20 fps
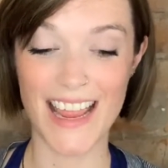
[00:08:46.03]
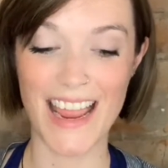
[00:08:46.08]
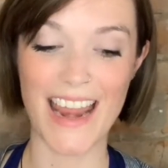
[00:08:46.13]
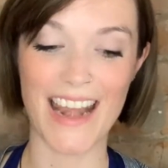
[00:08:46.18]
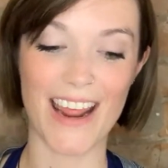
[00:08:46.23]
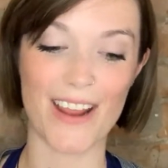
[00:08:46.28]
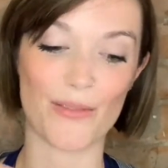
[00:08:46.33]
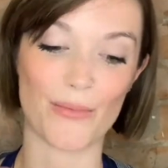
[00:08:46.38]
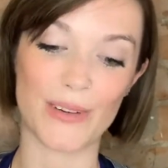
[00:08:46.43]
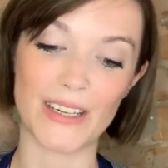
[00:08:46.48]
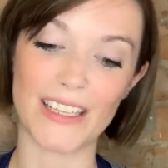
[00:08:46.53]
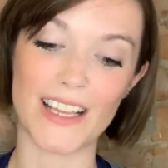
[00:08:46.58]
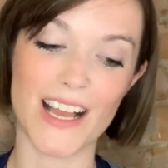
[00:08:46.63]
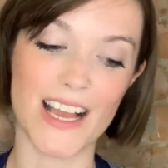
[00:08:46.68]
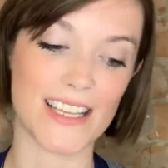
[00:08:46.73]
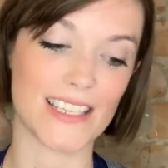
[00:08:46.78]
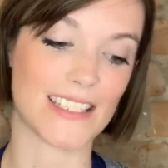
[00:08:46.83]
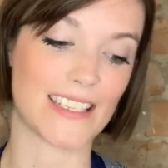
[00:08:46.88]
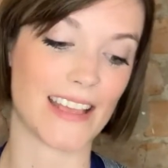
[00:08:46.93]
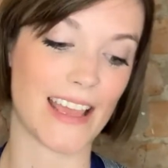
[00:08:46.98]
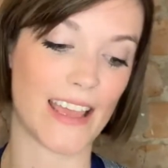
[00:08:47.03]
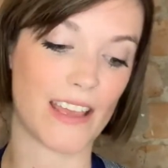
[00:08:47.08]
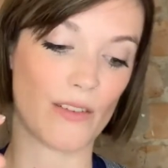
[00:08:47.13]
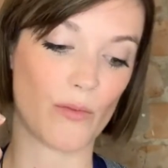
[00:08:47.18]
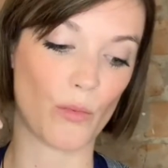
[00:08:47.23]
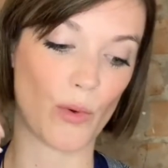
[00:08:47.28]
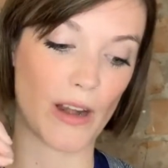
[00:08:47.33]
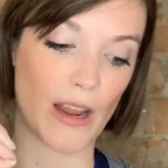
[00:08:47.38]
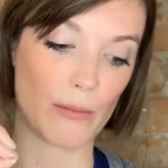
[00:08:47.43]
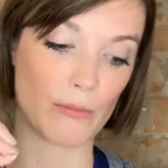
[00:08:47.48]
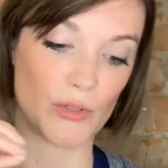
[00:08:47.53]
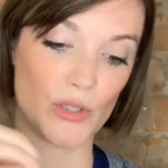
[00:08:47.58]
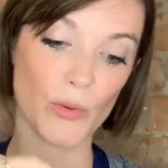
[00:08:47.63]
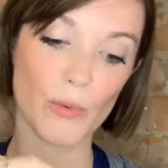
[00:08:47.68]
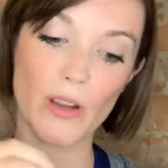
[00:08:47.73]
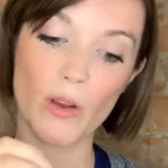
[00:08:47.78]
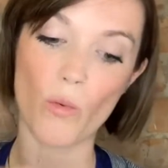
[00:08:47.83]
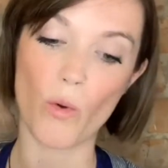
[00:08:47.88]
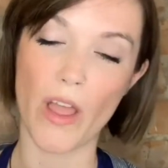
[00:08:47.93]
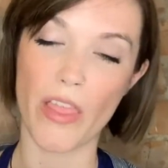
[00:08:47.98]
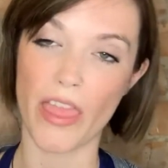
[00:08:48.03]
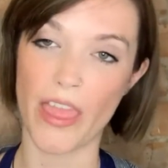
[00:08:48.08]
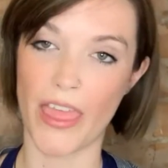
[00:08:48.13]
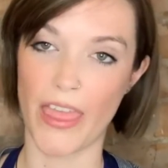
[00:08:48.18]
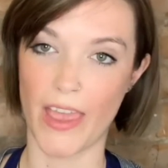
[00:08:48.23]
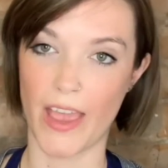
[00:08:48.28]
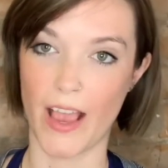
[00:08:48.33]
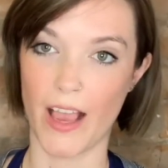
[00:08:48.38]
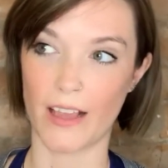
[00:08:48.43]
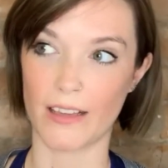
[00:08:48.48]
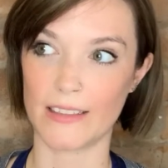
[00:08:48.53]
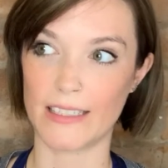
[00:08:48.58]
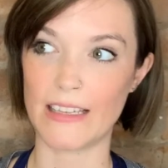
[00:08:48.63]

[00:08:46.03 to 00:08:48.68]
and I realized that when I'm doing one thing,